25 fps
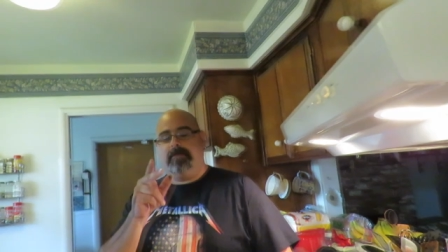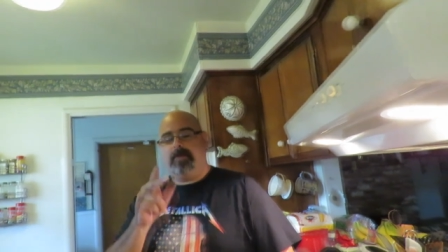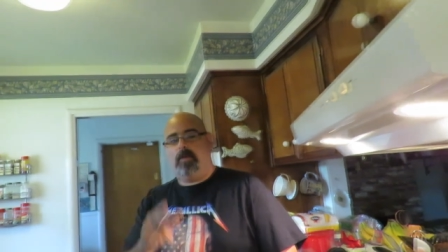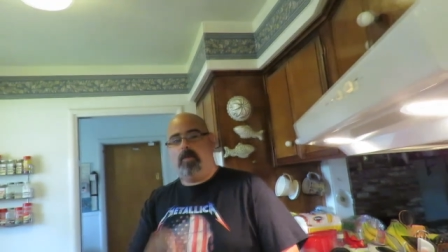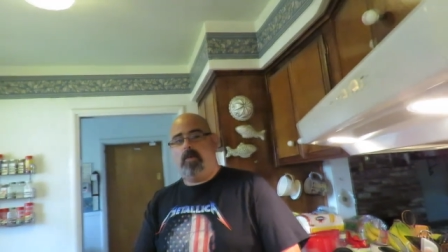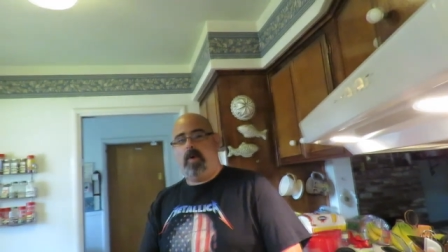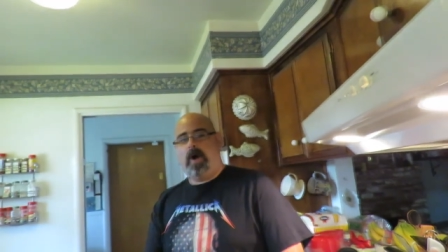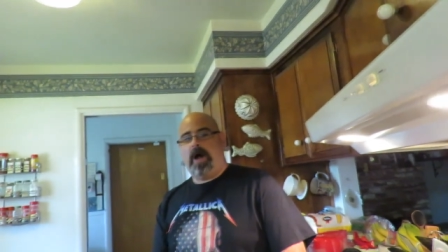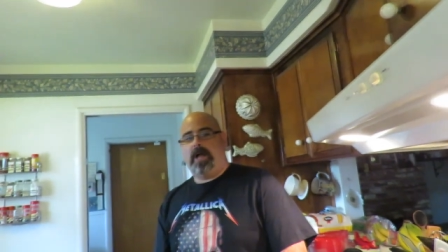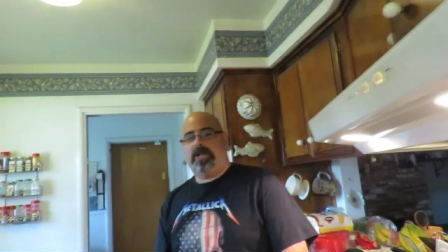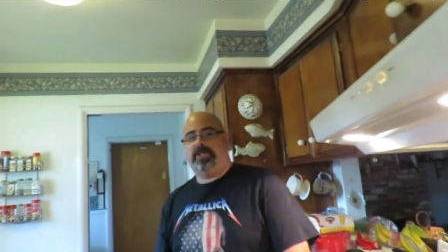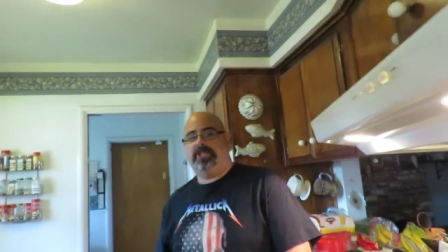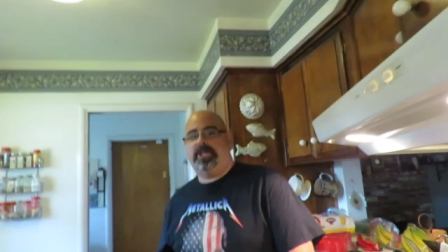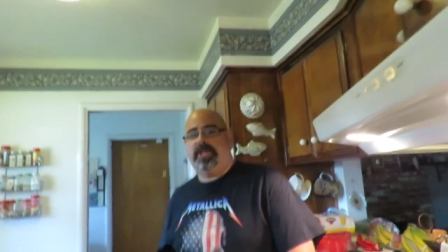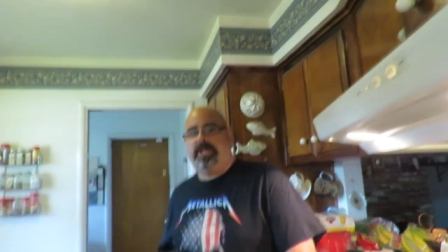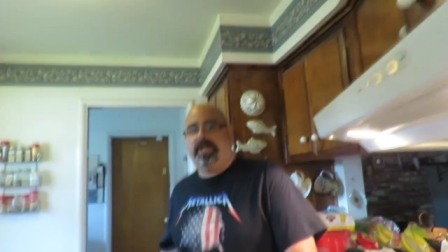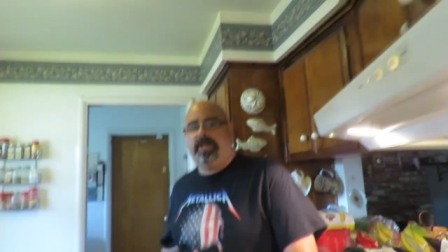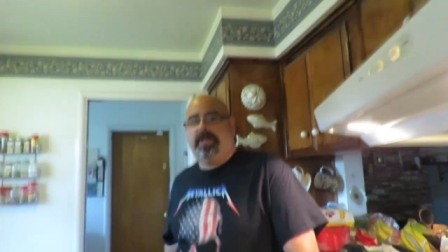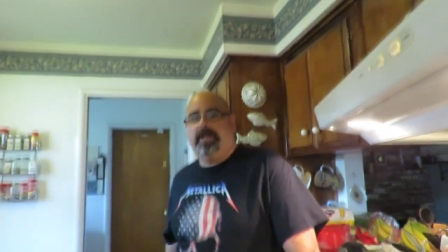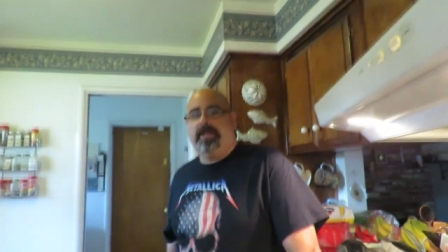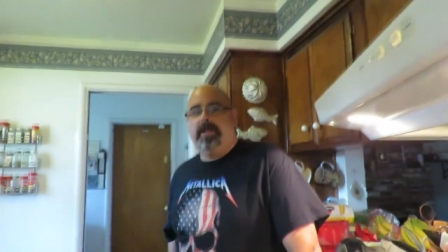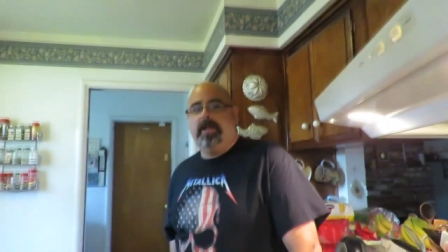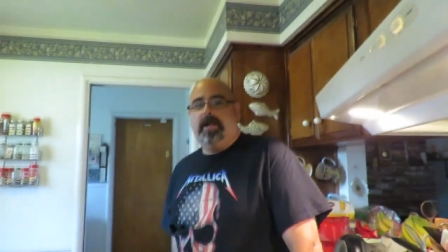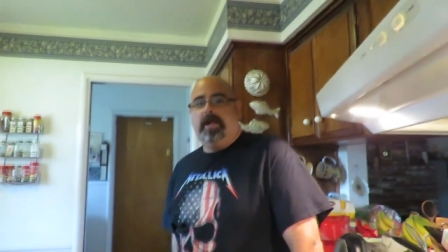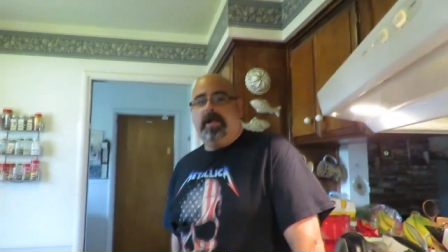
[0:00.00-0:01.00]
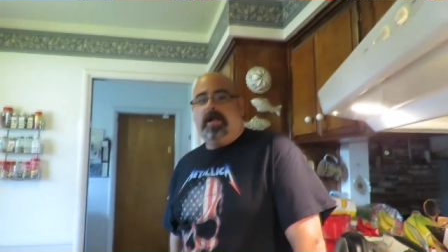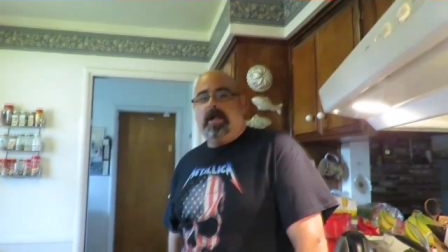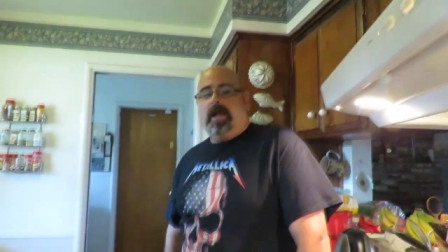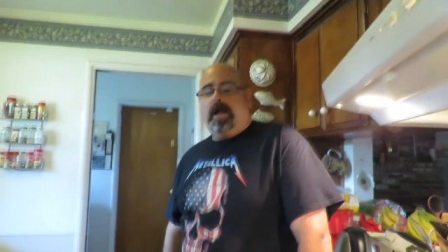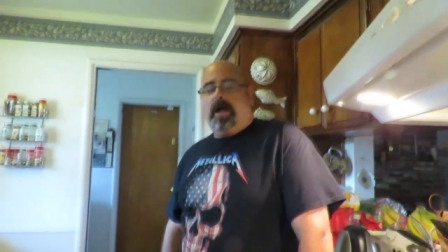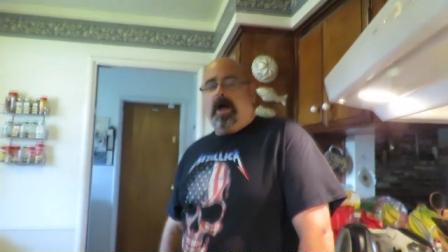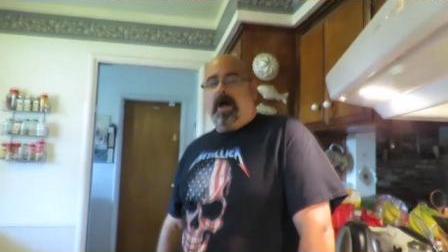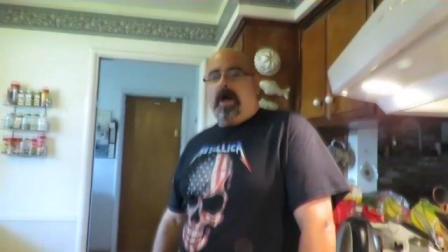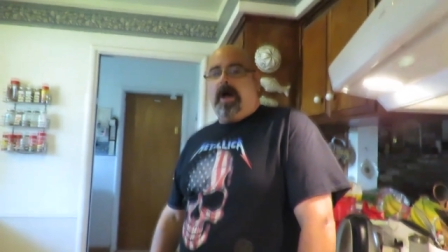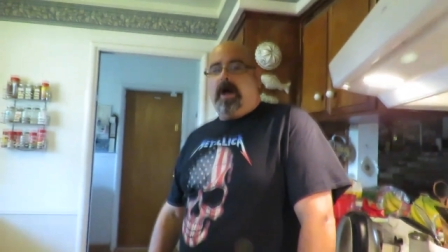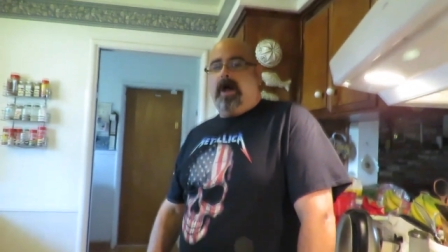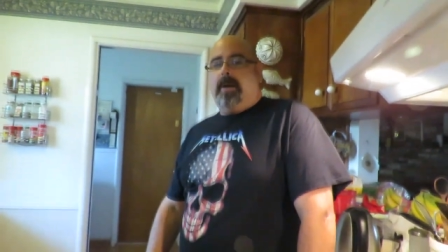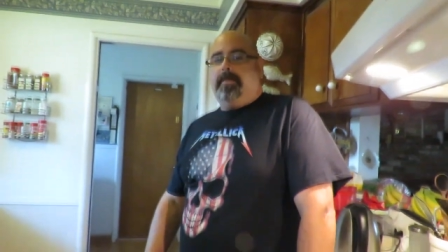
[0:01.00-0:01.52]
for watching.
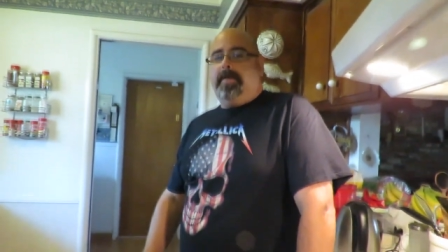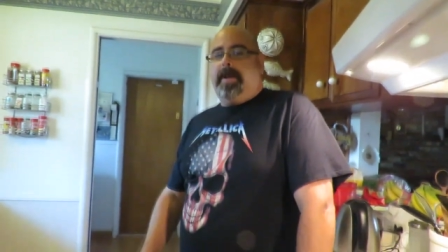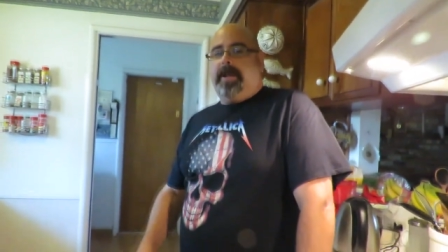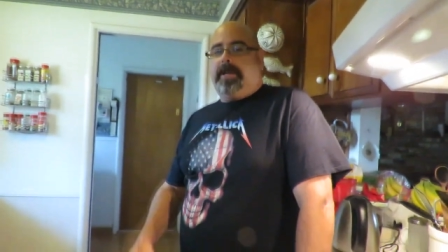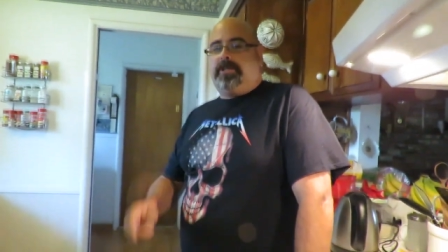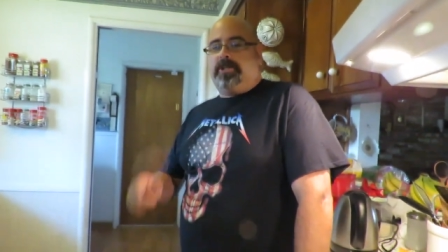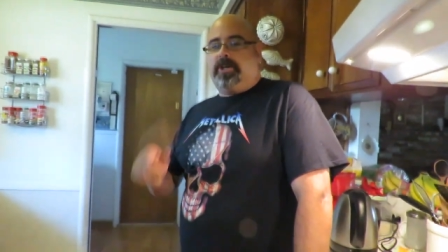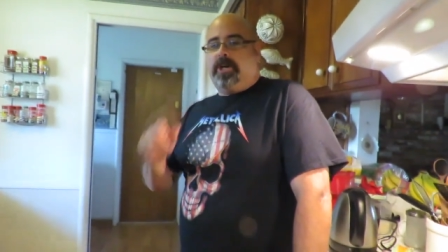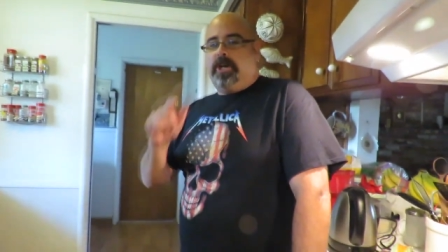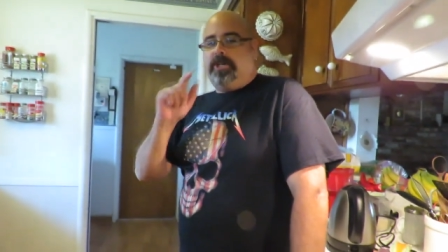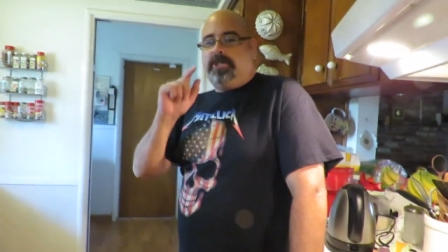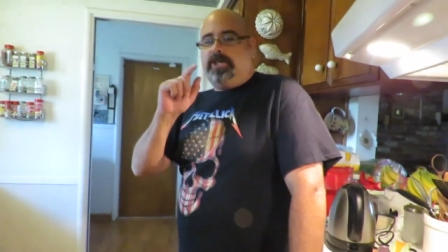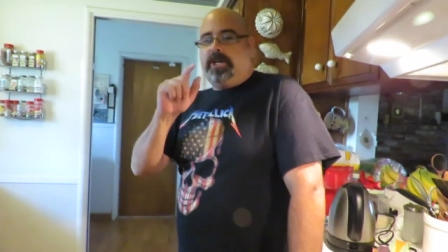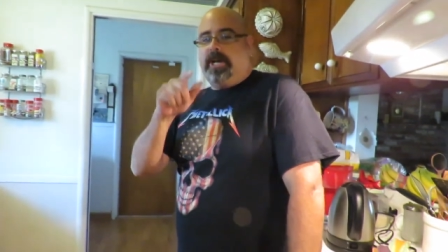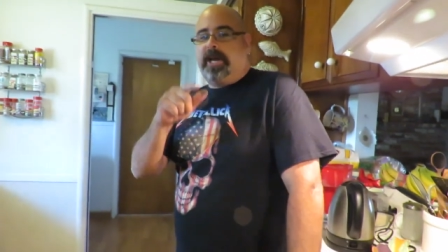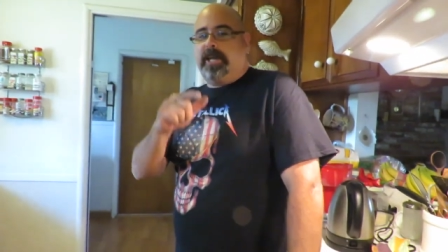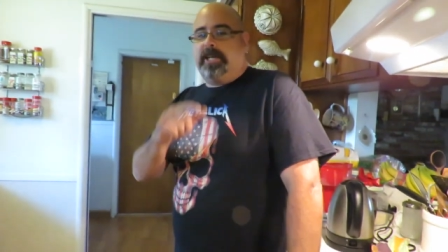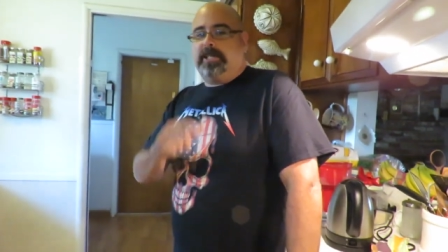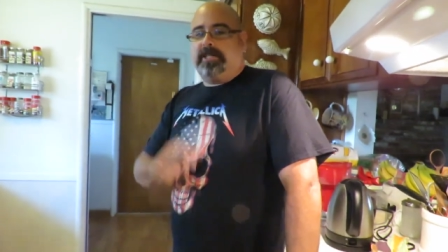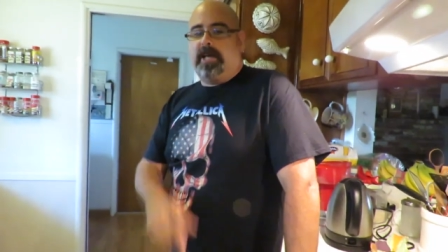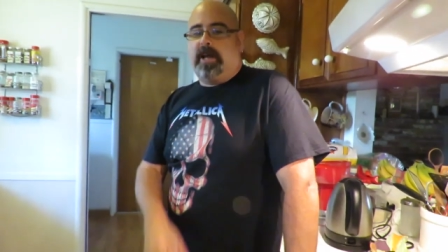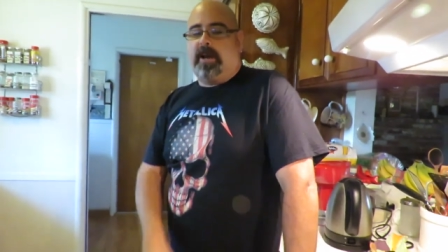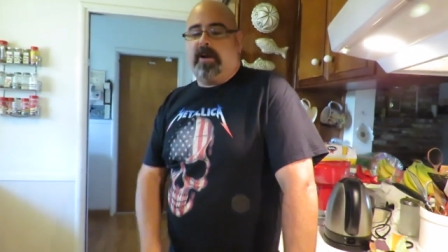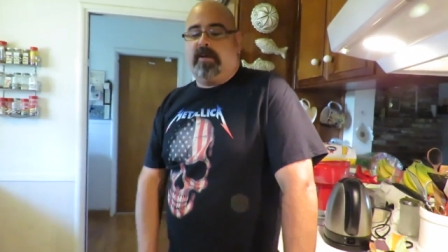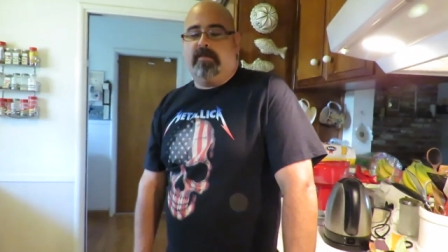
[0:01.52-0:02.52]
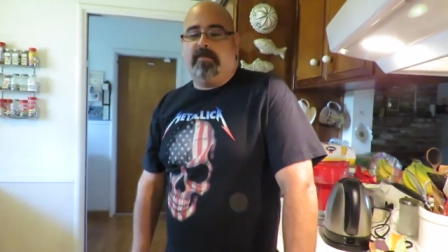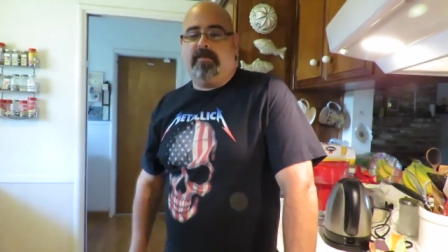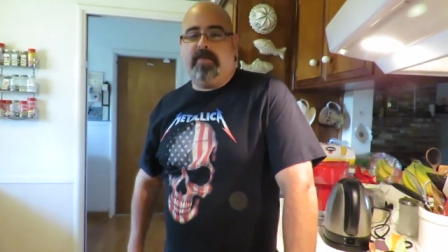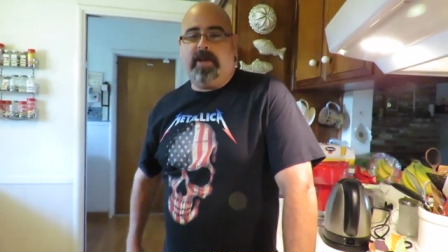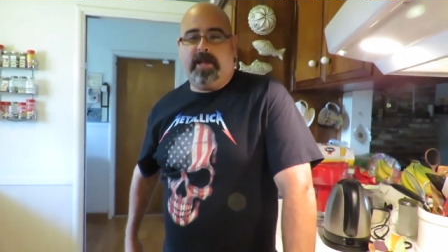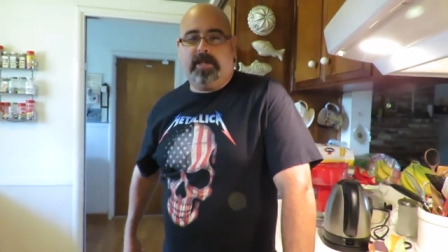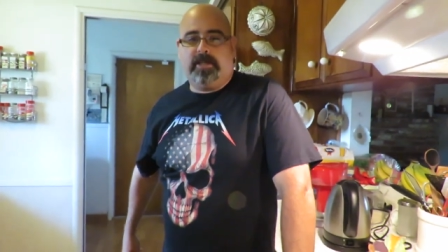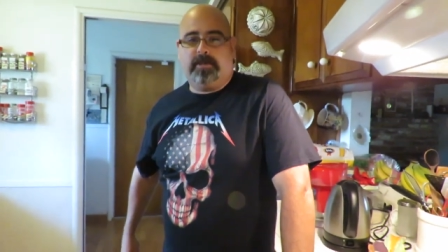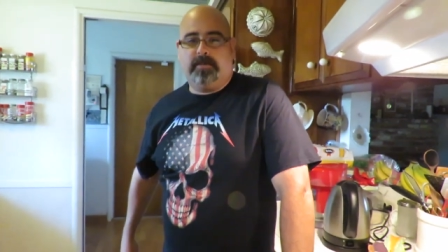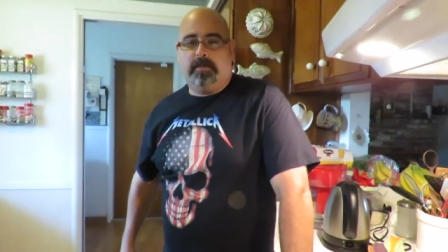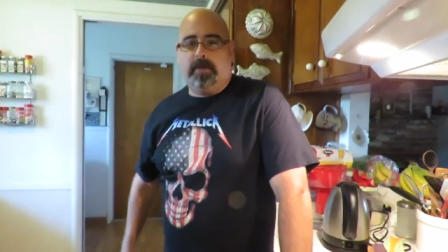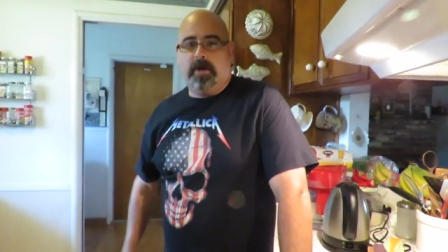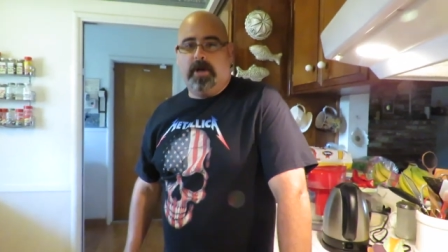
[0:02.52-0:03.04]
Uh, make sure to check us out on
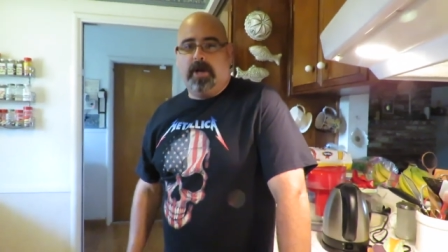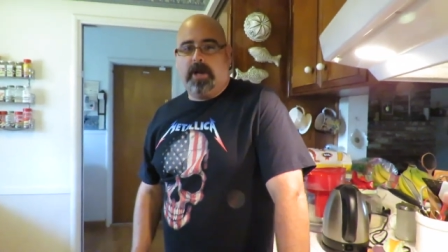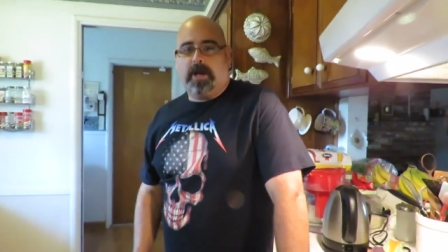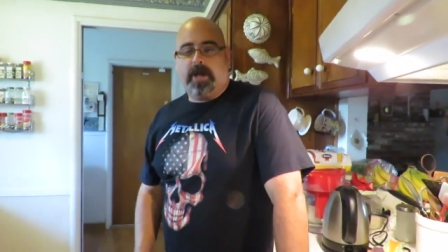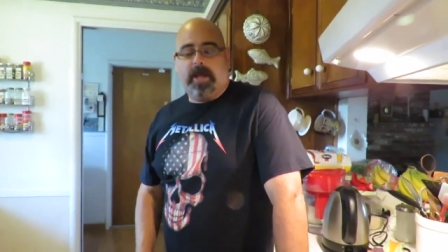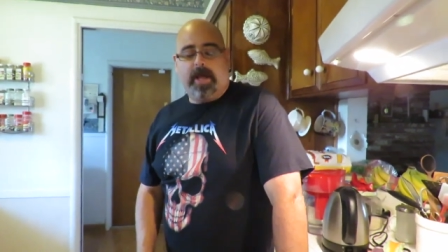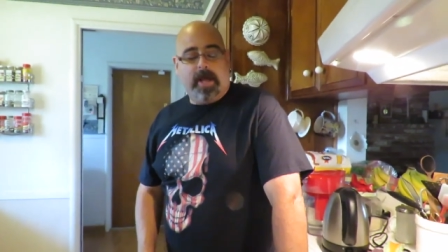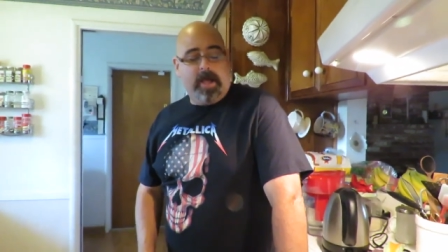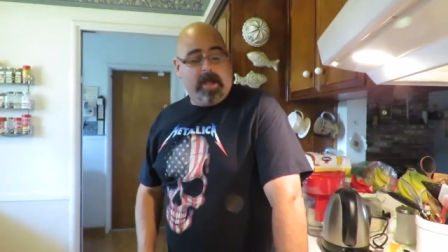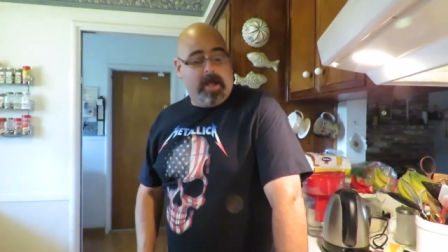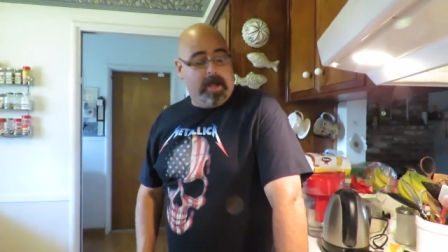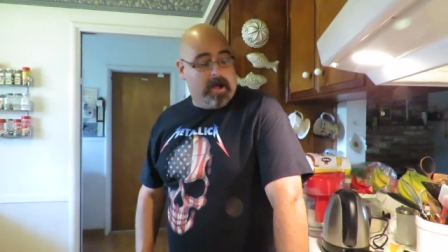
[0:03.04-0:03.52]
Facebook.